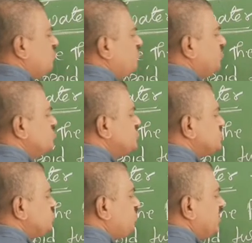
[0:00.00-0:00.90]

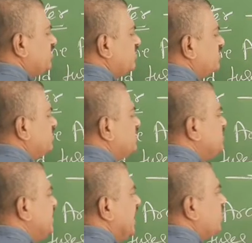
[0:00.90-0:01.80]
fuses with
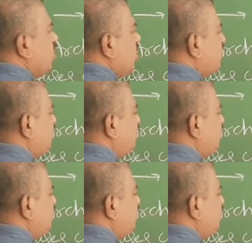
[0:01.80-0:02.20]
egg of